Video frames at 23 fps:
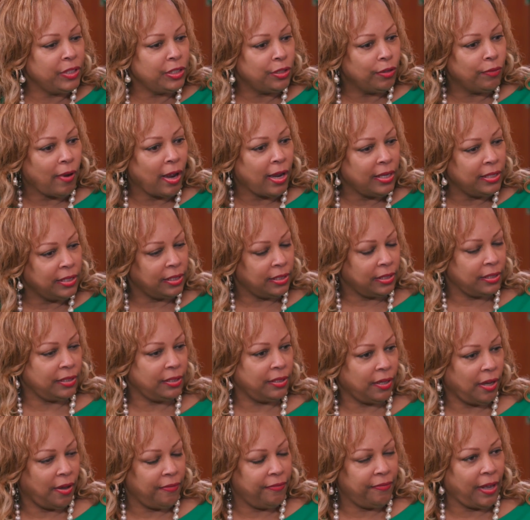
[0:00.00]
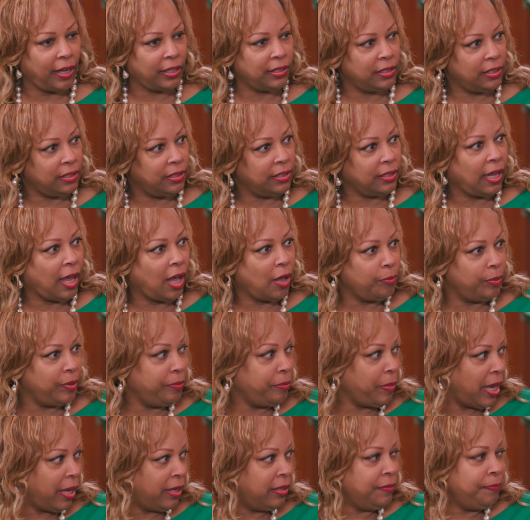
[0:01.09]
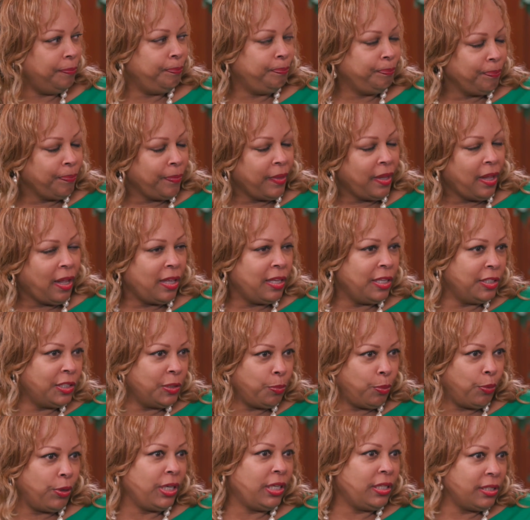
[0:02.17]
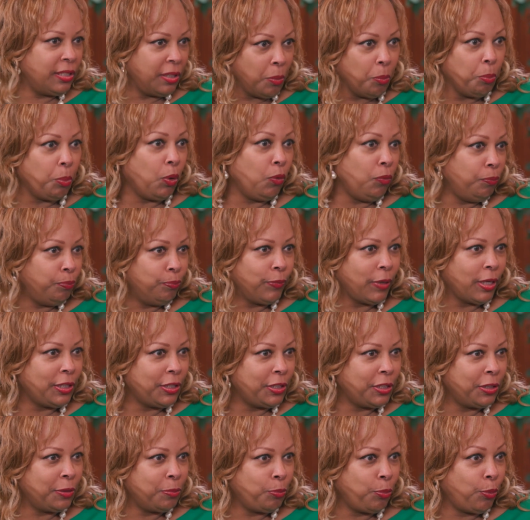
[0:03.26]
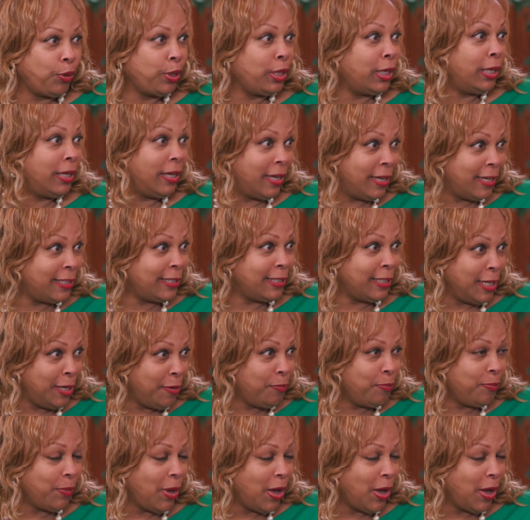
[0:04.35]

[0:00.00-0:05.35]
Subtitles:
psoriasis affects the scalp in men, it's pretty simple. It's pretty easy.